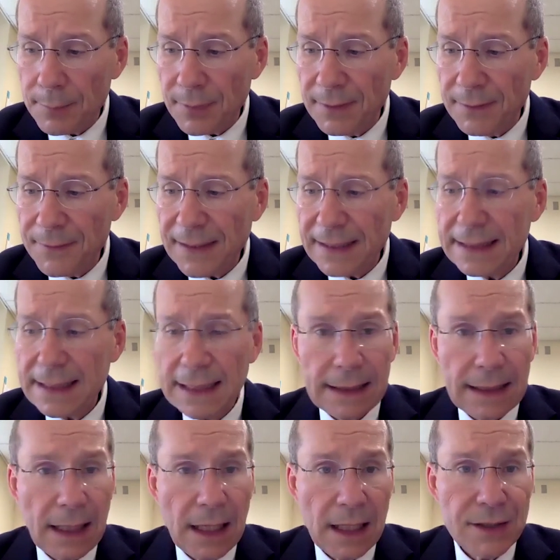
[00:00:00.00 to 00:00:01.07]
preventing
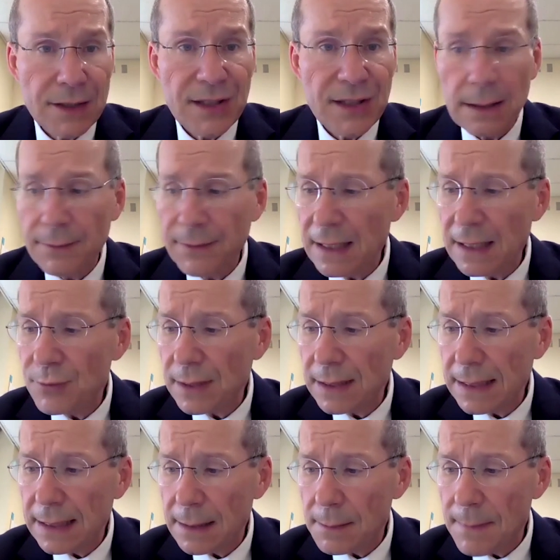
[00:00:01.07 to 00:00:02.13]
the onset of
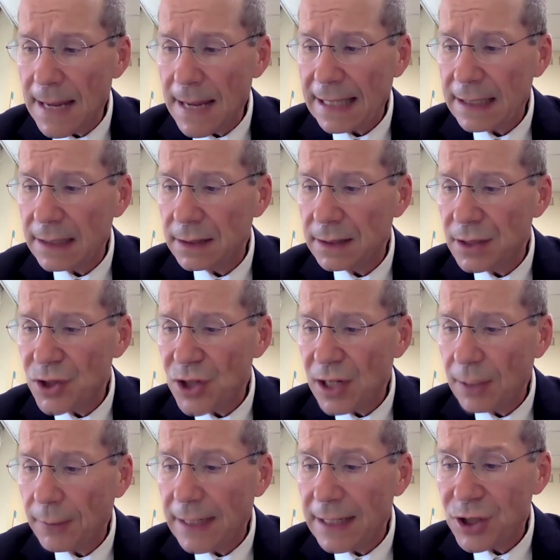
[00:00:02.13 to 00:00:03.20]
age-related macular
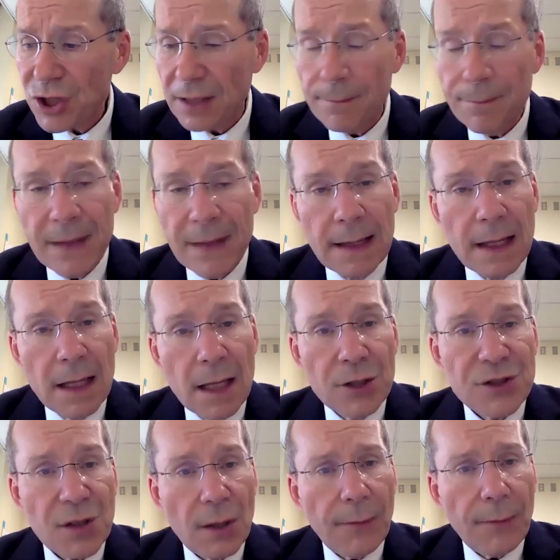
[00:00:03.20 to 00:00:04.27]
degeneration.
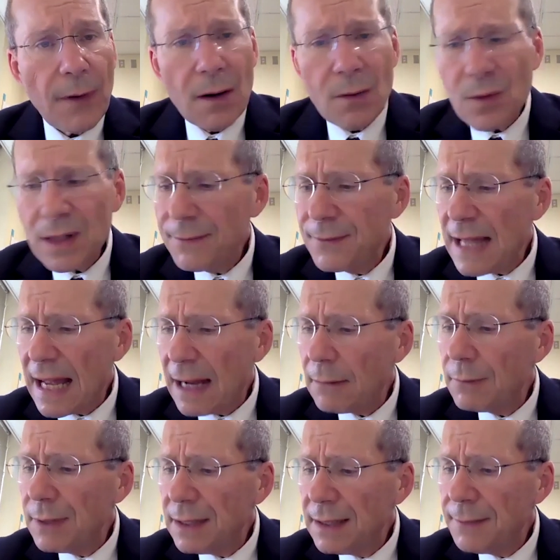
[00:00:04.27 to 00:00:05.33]
So far, we've
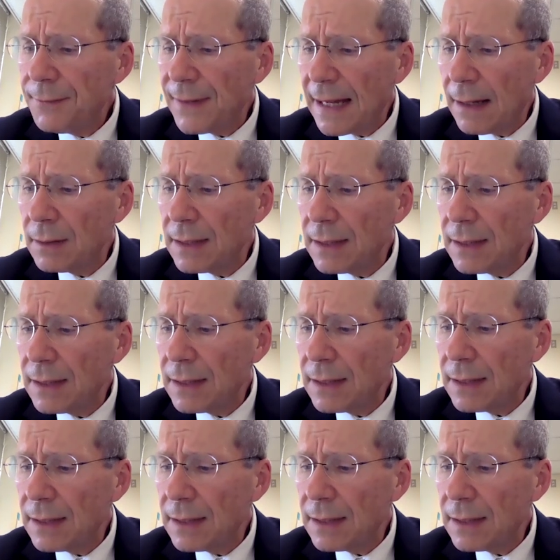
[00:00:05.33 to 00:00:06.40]
not really found
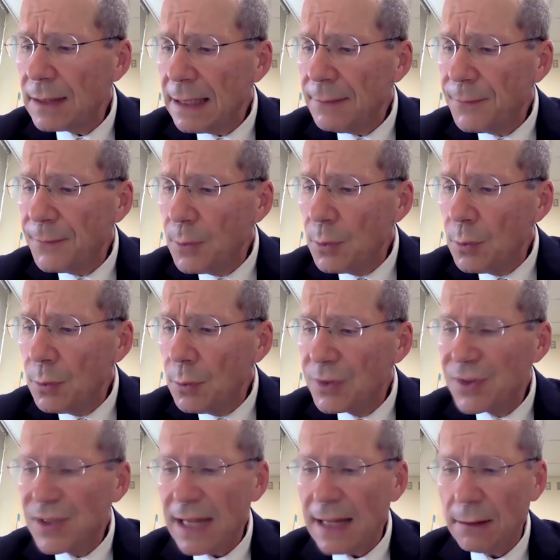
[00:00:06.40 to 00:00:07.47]
any
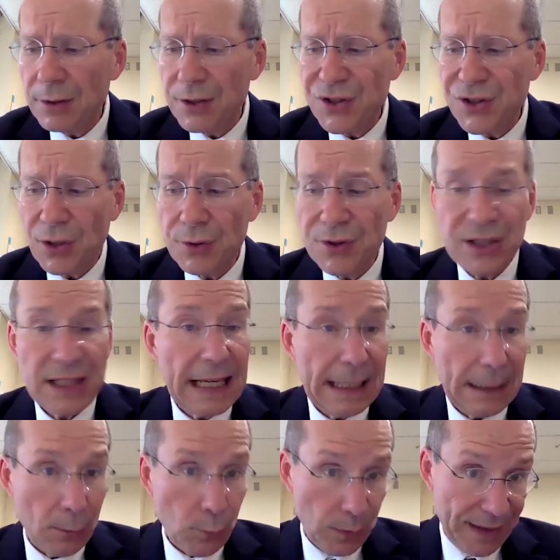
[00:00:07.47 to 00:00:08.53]
foods that are
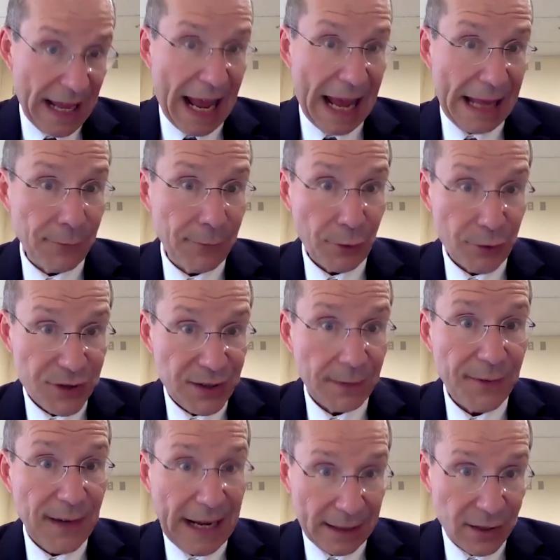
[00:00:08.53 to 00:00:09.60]
associated with adverse
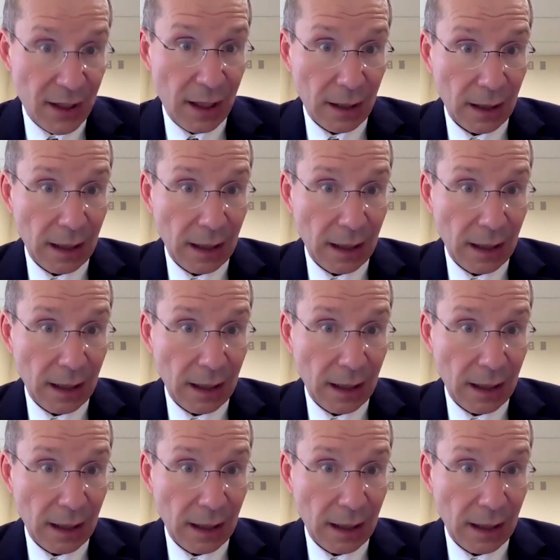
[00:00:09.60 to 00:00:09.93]
effects on